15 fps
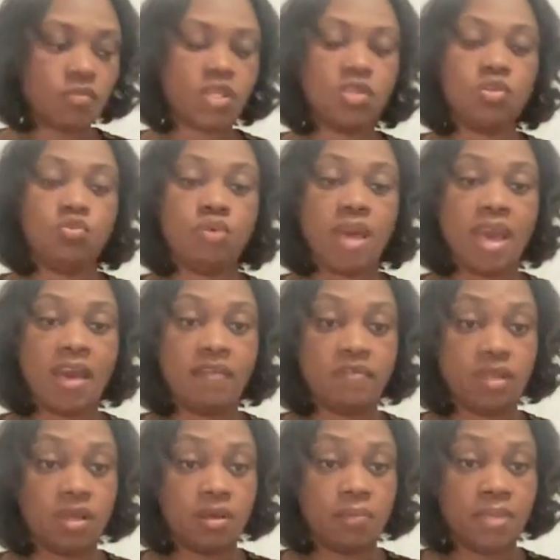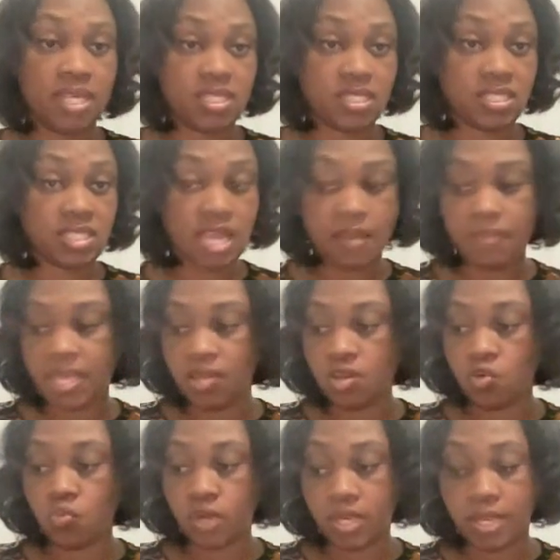you have a business name that
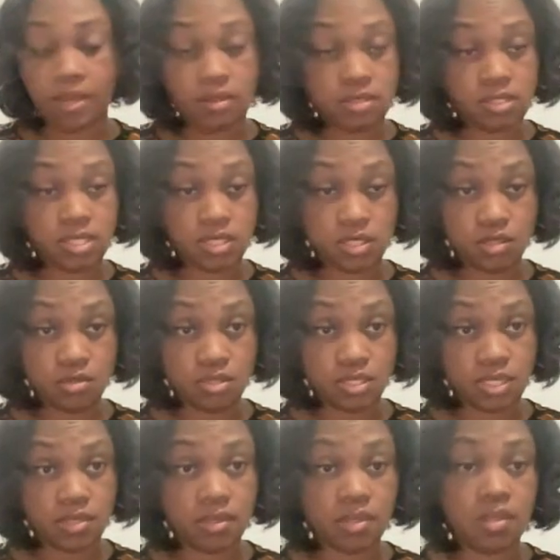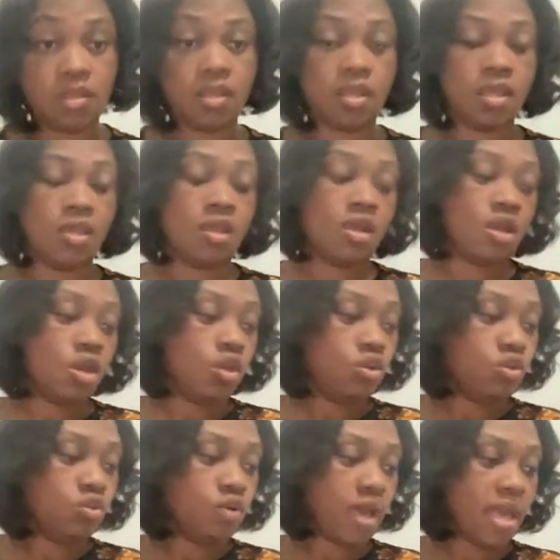no one else is using,
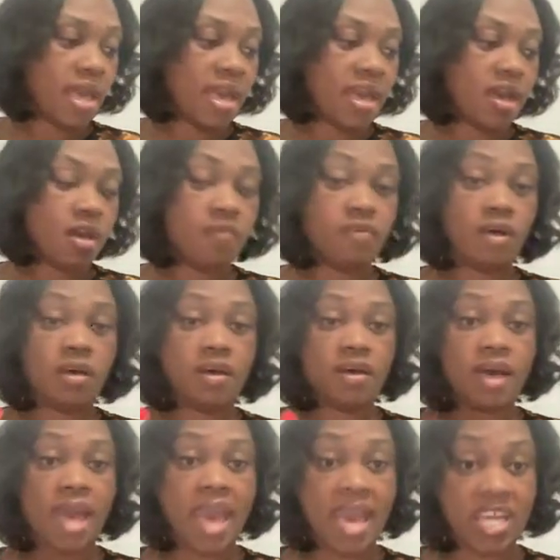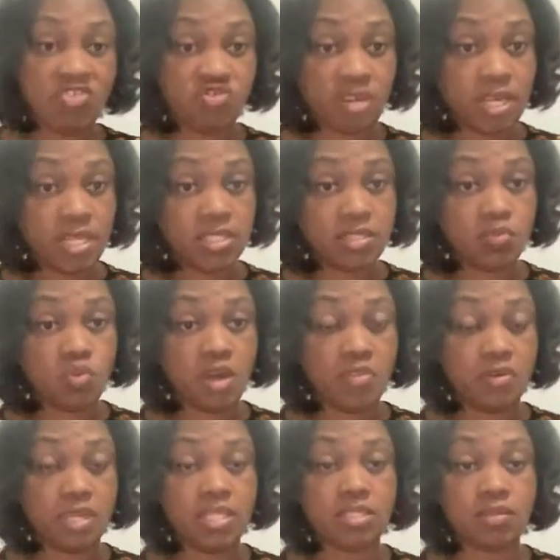you have an address,
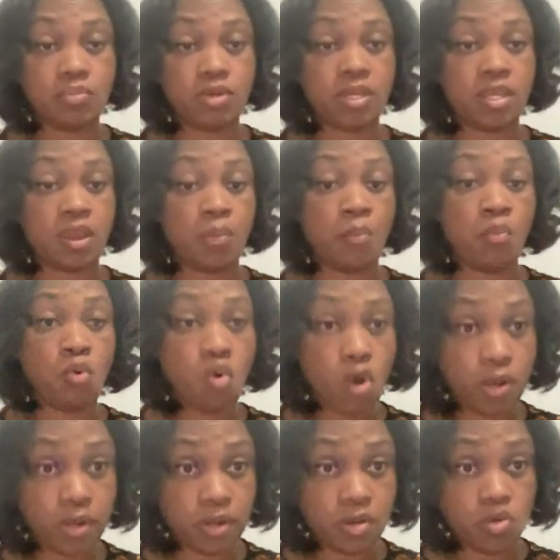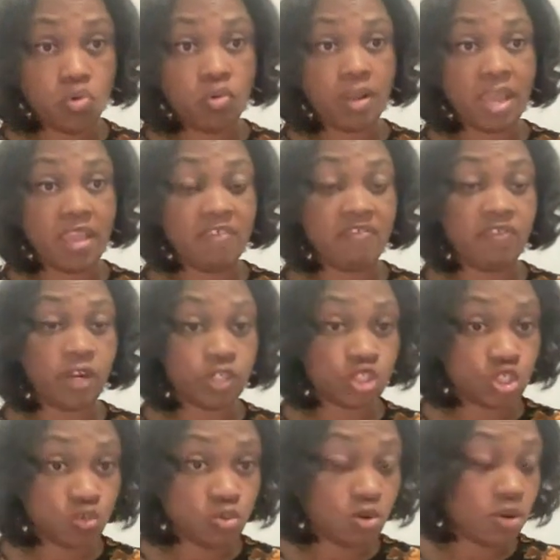whether it's a brick and mortar or a
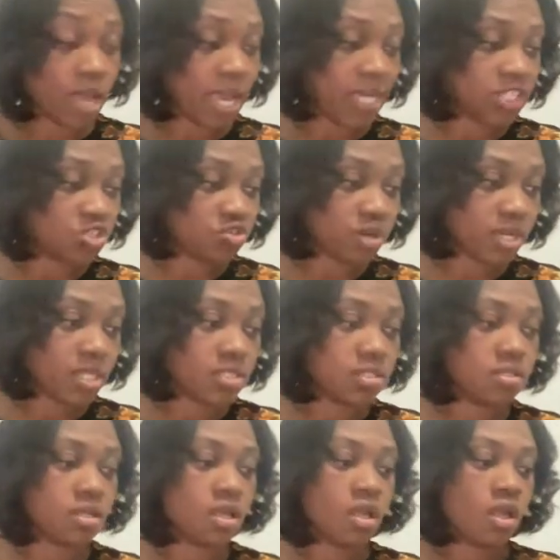virtual address,